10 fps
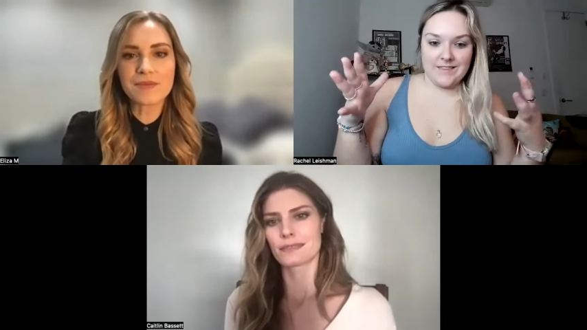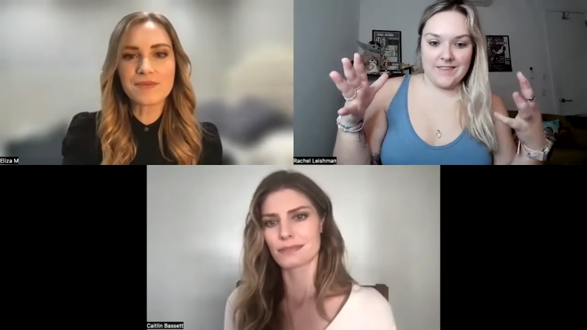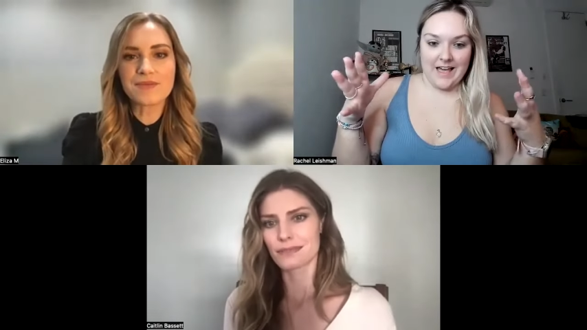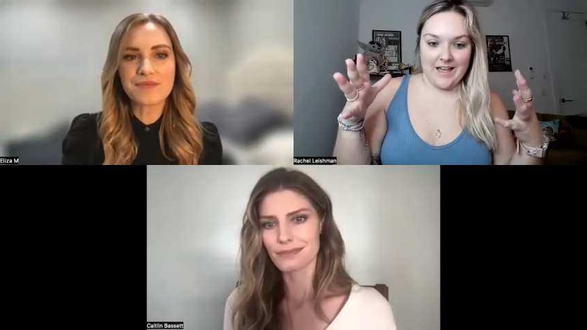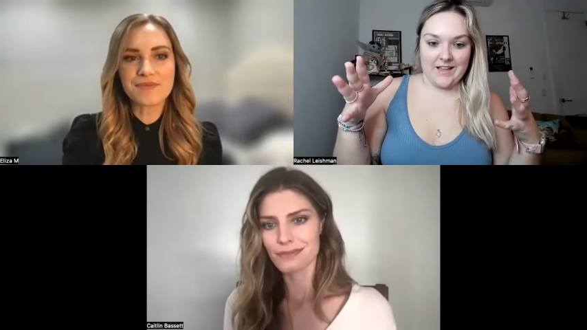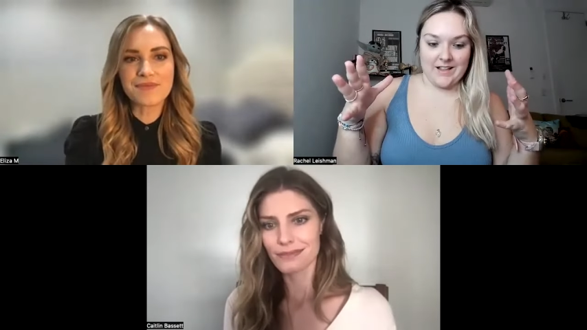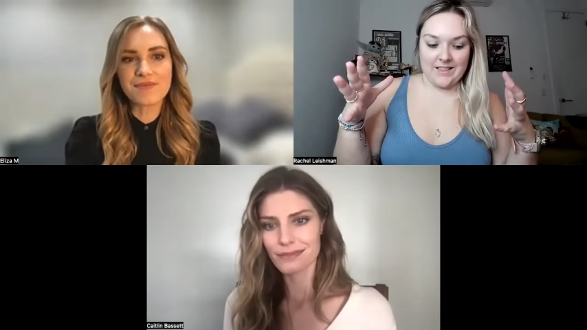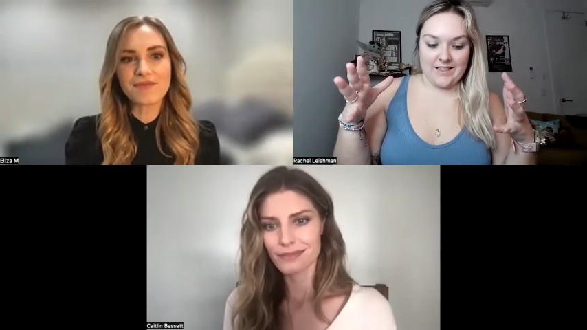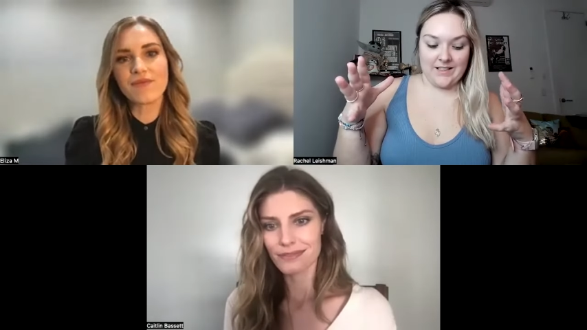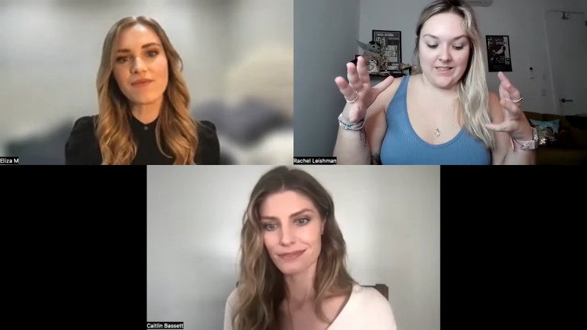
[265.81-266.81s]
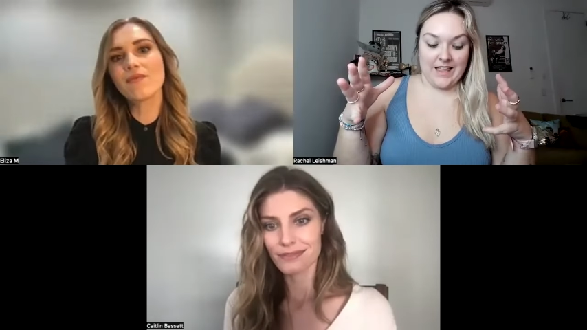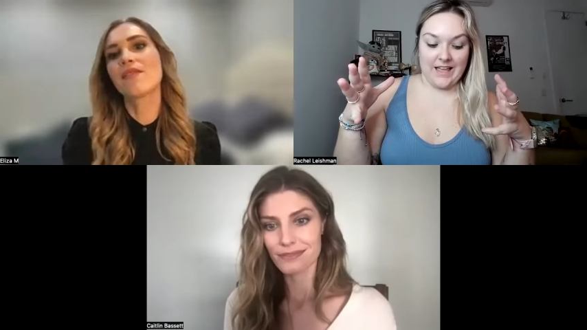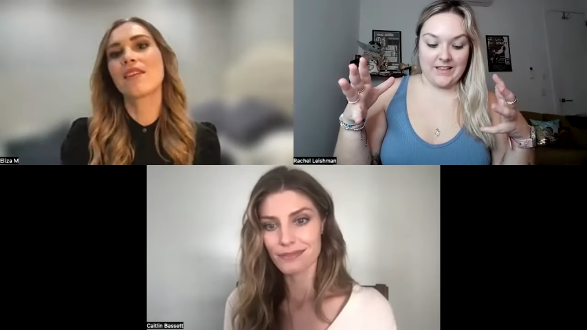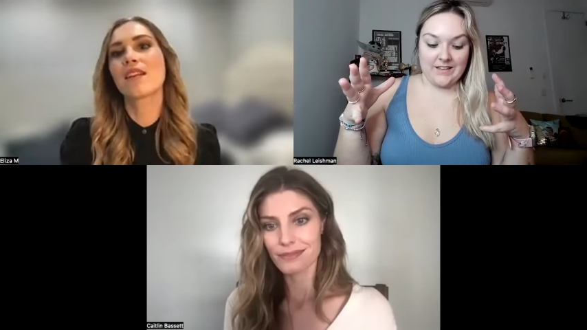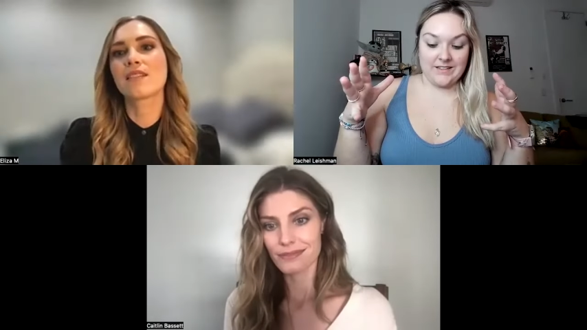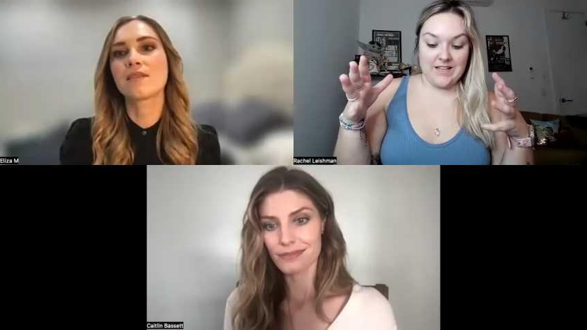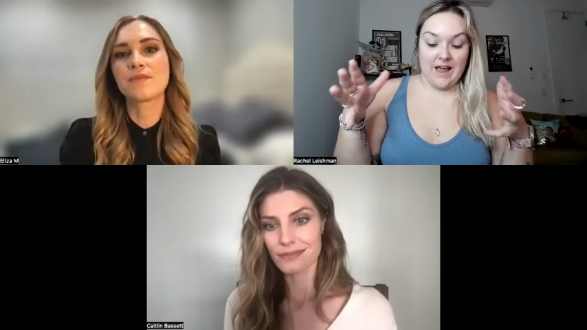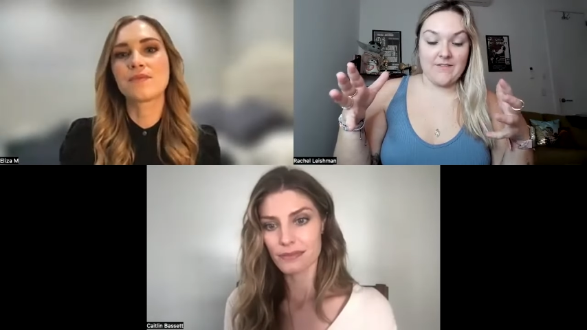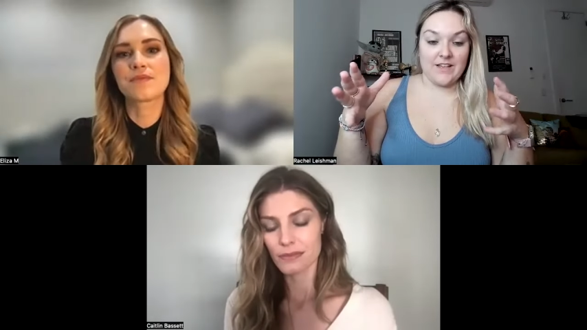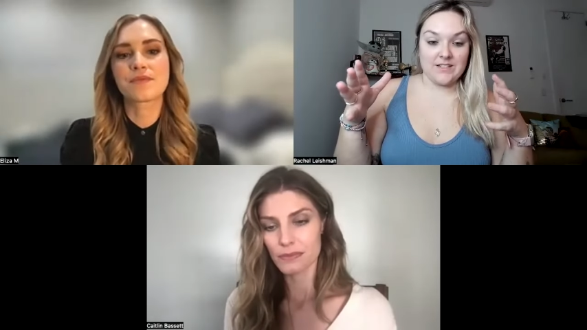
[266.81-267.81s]
Speaker 1: that like
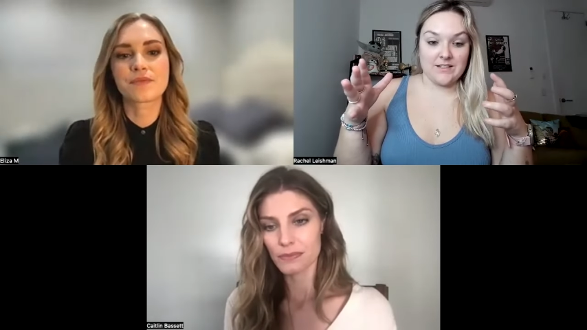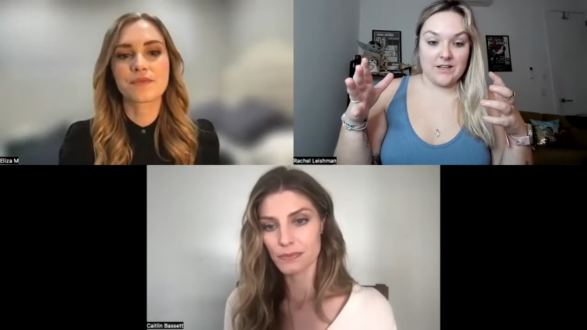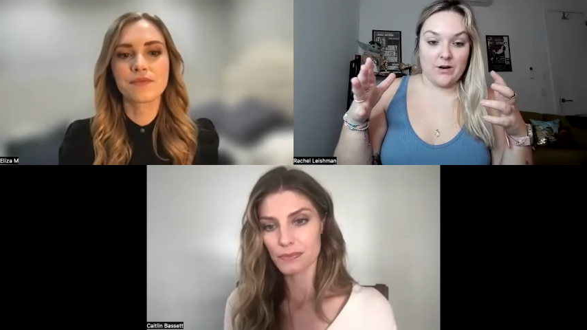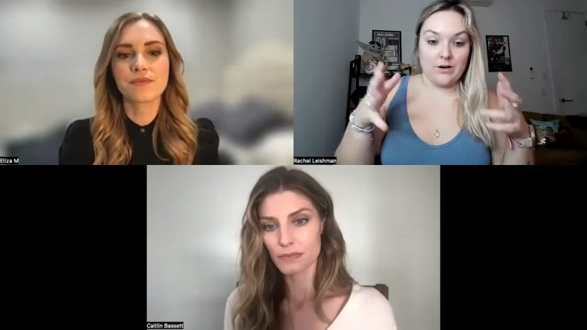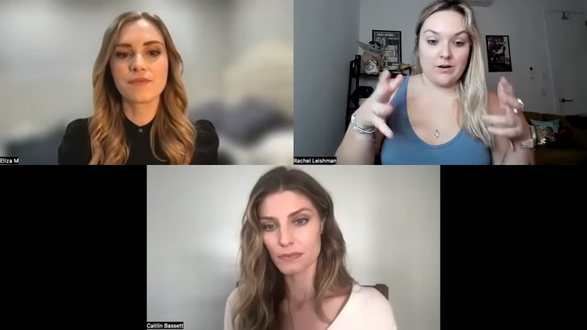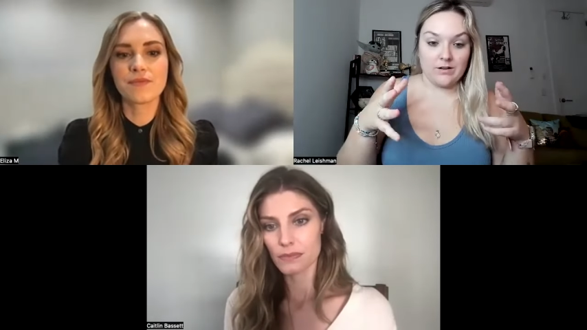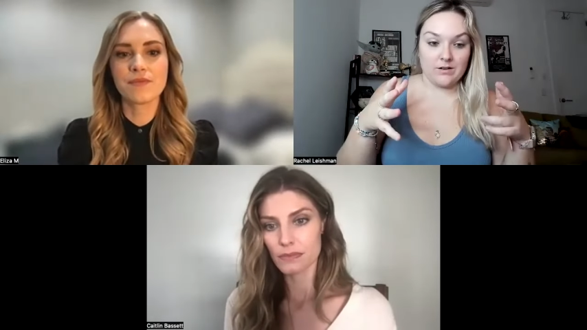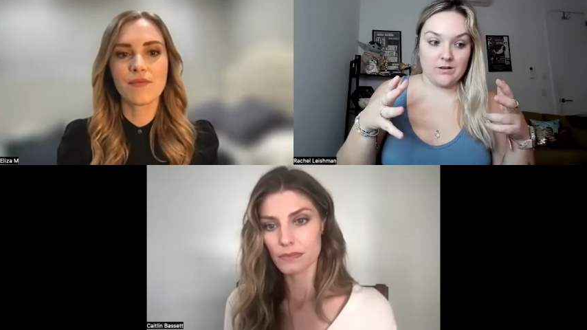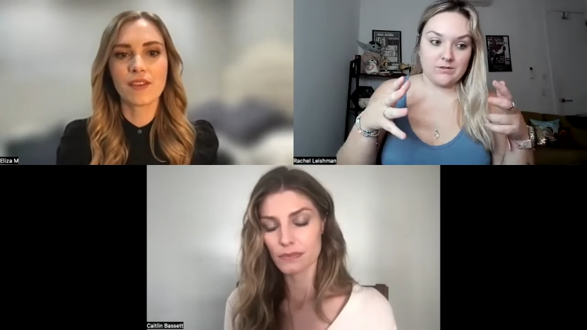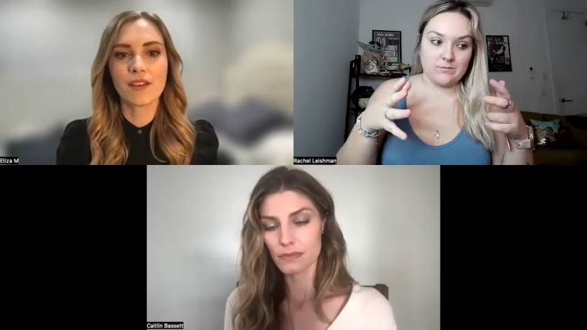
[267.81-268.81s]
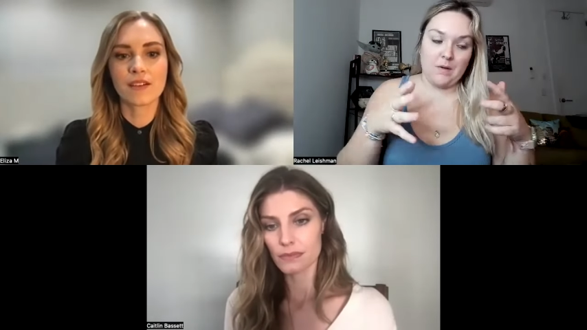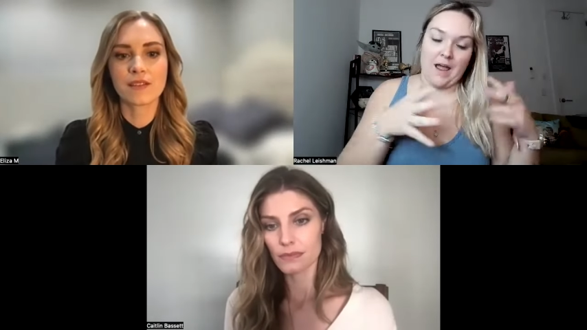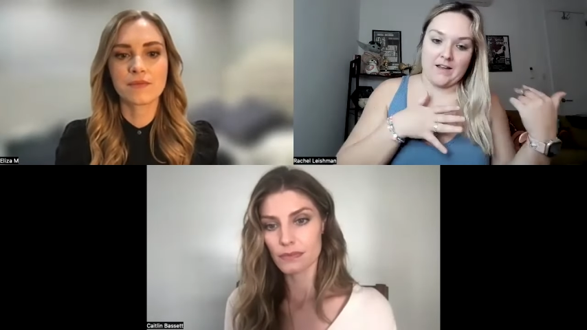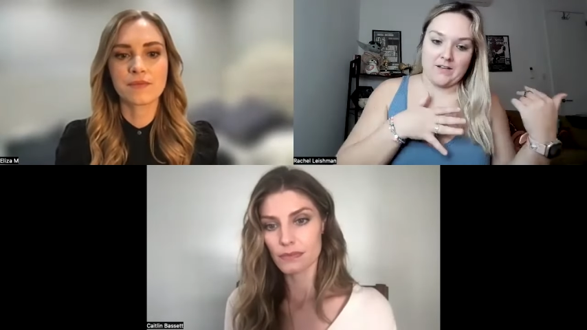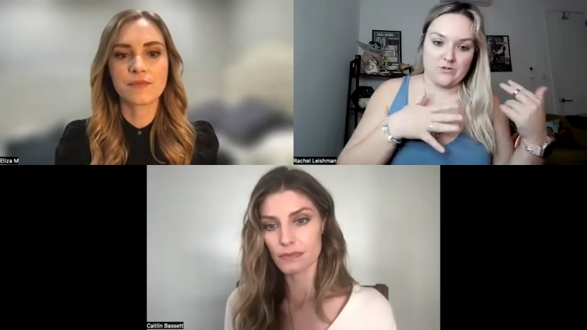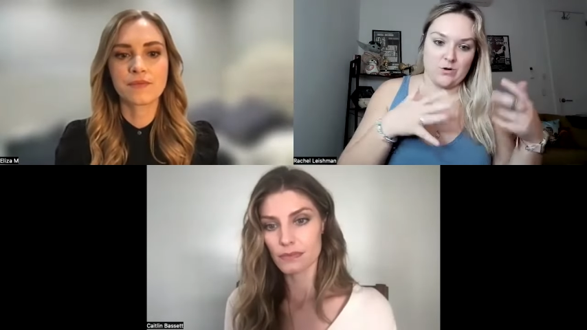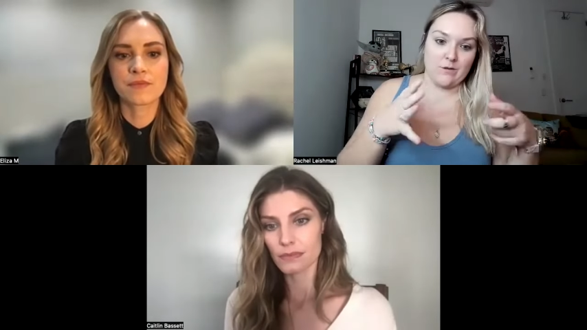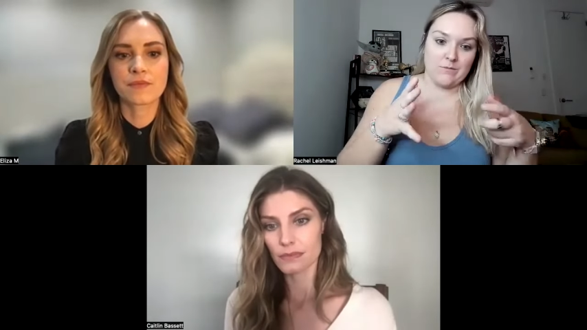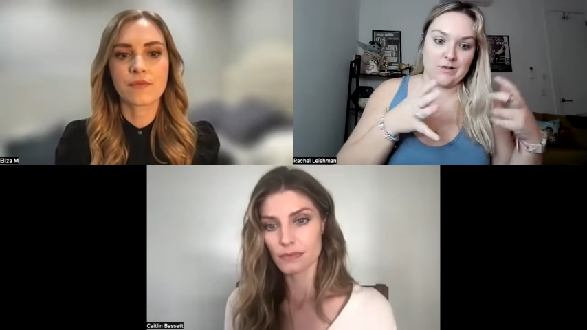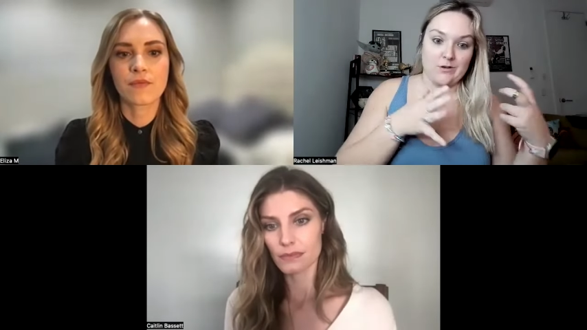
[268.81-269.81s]
diving into like her past
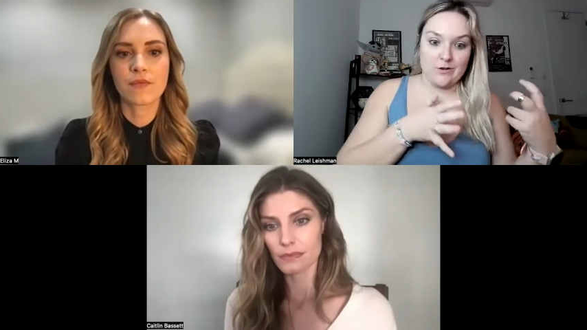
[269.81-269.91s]
trauma and